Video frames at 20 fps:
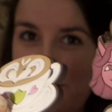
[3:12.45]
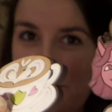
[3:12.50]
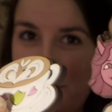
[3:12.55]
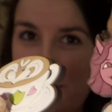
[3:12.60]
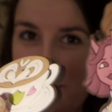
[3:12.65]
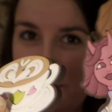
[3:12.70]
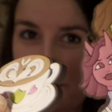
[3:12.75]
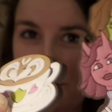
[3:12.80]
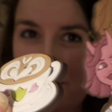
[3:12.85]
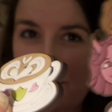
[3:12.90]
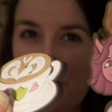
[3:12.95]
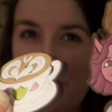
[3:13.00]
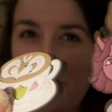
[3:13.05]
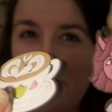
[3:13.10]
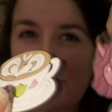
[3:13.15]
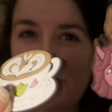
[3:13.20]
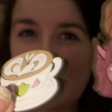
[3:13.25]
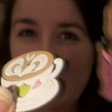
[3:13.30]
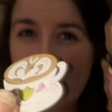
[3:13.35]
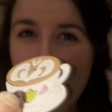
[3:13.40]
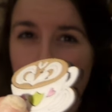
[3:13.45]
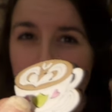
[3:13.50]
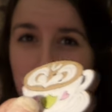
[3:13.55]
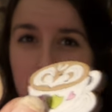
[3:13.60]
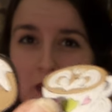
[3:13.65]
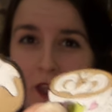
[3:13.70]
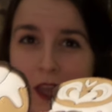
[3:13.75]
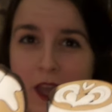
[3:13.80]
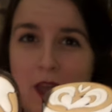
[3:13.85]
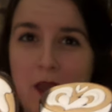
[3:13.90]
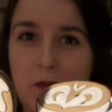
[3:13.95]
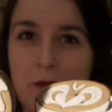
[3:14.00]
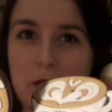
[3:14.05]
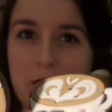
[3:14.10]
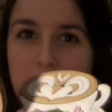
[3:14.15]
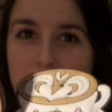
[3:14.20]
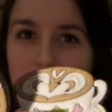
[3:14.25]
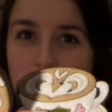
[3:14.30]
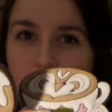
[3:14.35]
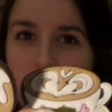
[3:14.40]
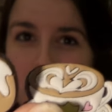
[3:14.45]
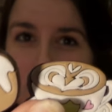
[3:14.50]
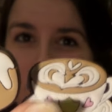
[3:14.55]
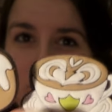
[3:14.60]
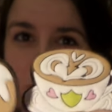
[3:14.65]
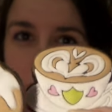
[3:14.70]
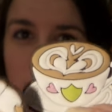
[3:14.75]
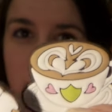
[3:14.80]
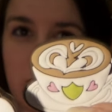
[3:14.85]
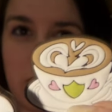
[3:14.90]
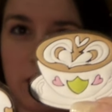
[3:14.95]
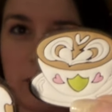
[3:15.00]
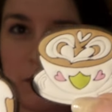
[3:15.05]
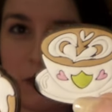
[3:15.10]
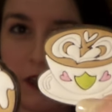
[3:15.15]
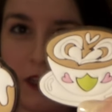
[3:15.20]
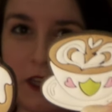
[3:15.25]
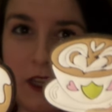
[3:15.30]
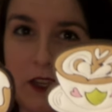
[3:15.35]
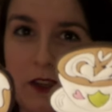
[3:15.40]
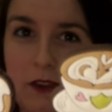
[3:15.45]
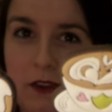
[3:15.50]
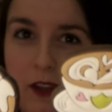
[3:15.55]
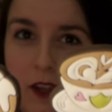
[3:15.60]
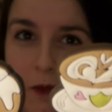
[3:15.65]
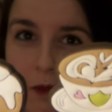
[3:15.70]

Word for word: people on shoes, but this one is really, really cute.